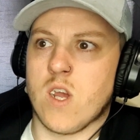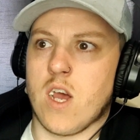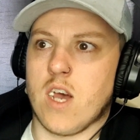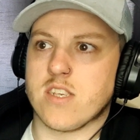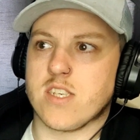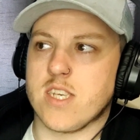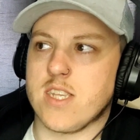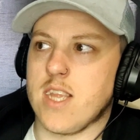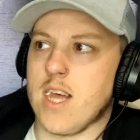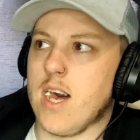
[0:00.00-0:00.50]
I've
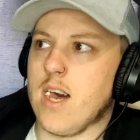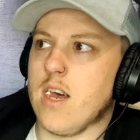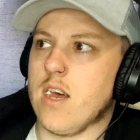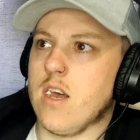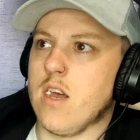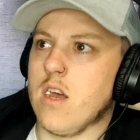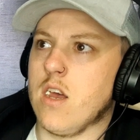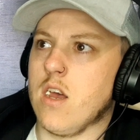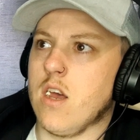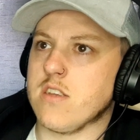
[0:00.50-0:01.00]
seen that.
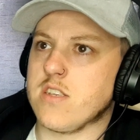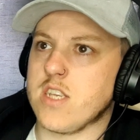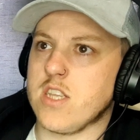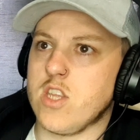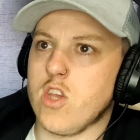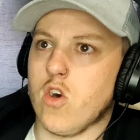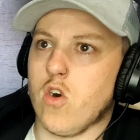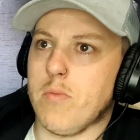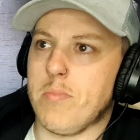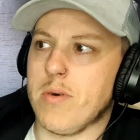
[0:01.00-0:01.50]
I've seen
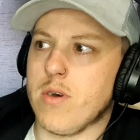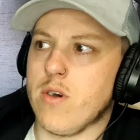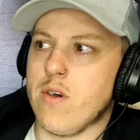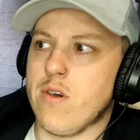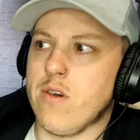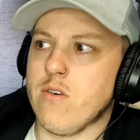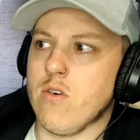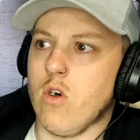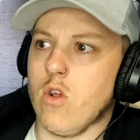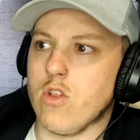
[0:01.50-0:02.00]
the orb,
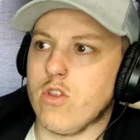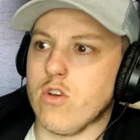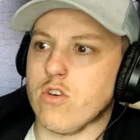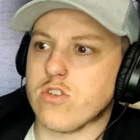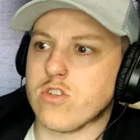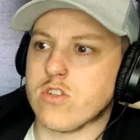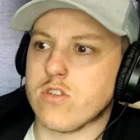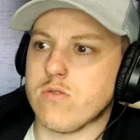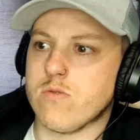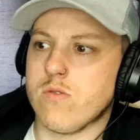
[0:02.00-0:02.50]
all the
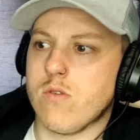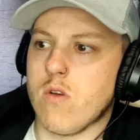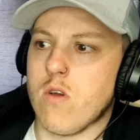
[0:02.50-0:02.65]
dust.